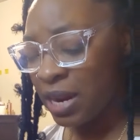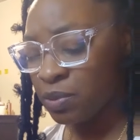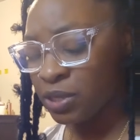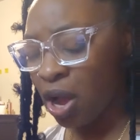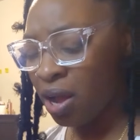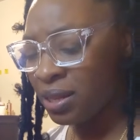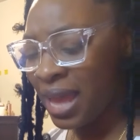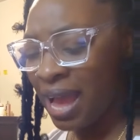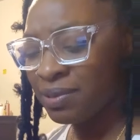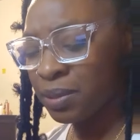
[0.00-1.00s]
And it was all to
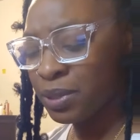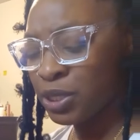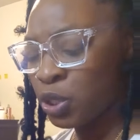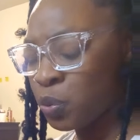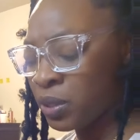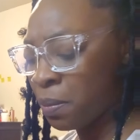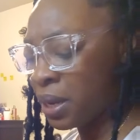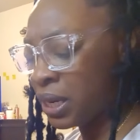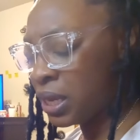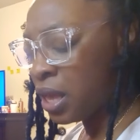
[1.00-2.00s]
have something to do with
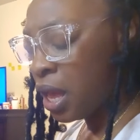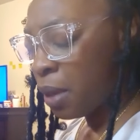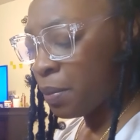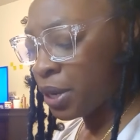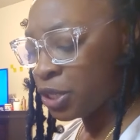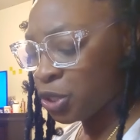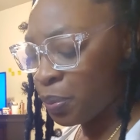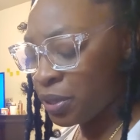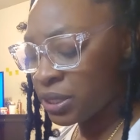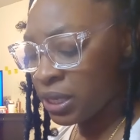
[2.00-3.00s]
money because your
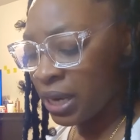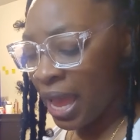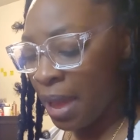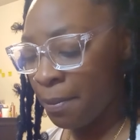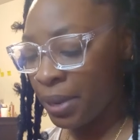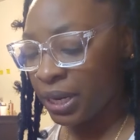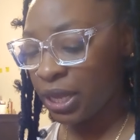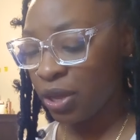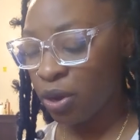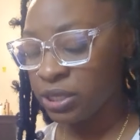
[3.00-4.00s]
person could have
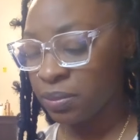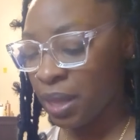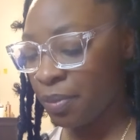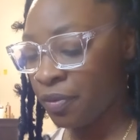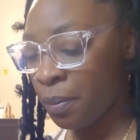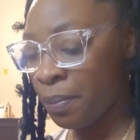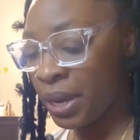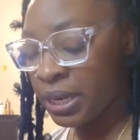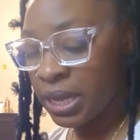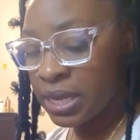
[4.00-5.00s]
money or some type of
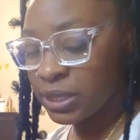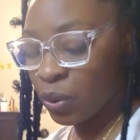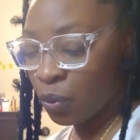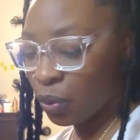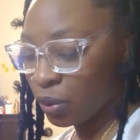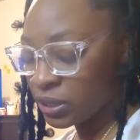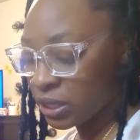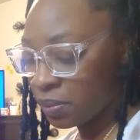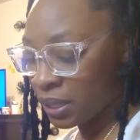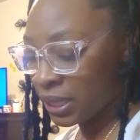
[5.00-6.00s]
abundance or
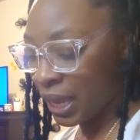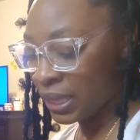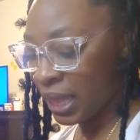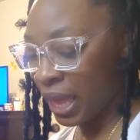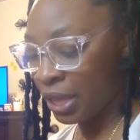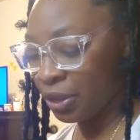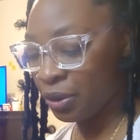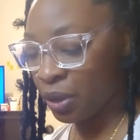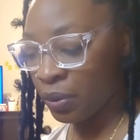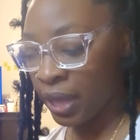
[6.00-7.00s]
something like that
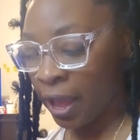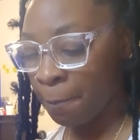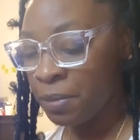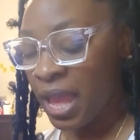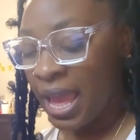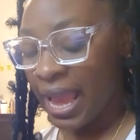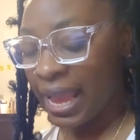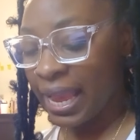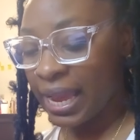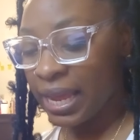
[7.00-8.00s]
here, okay?
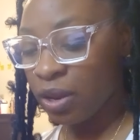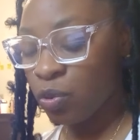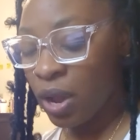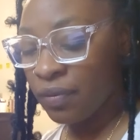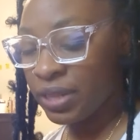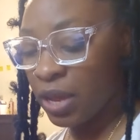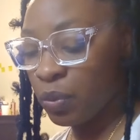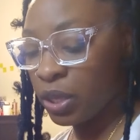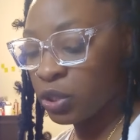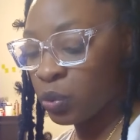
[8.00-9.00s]
And whoever they
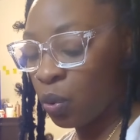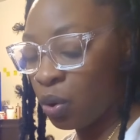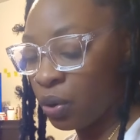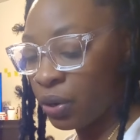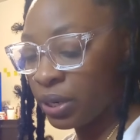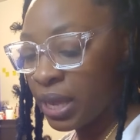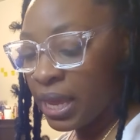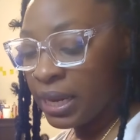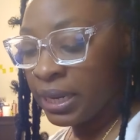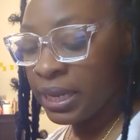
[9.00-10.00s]
went toward
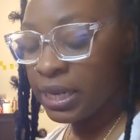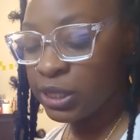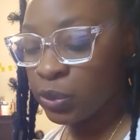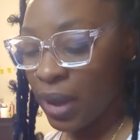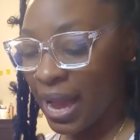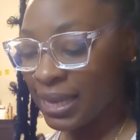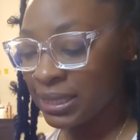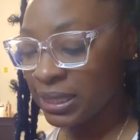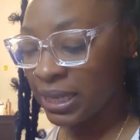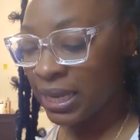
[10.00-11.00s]
needed to
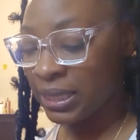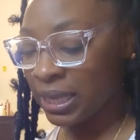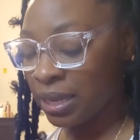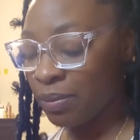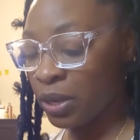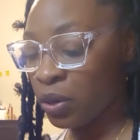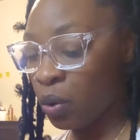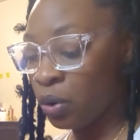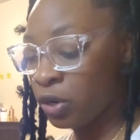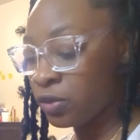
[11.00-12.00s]
isolate them in
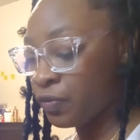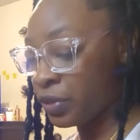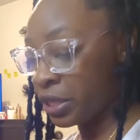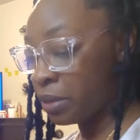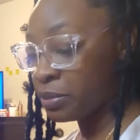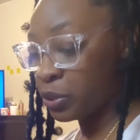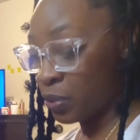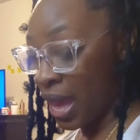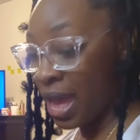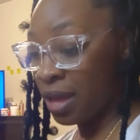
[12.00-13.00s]
order for them to
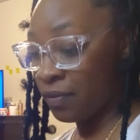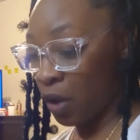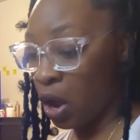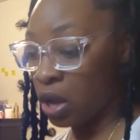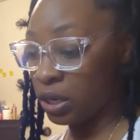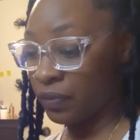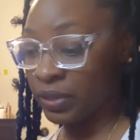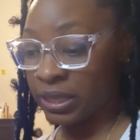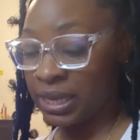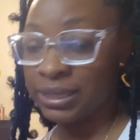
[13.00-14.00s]
have all of
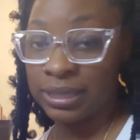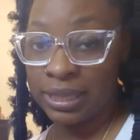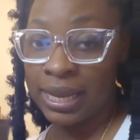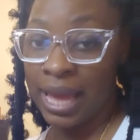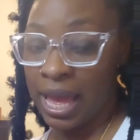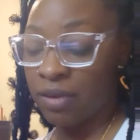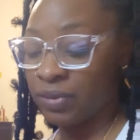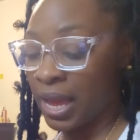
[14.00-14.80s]
the things that they have.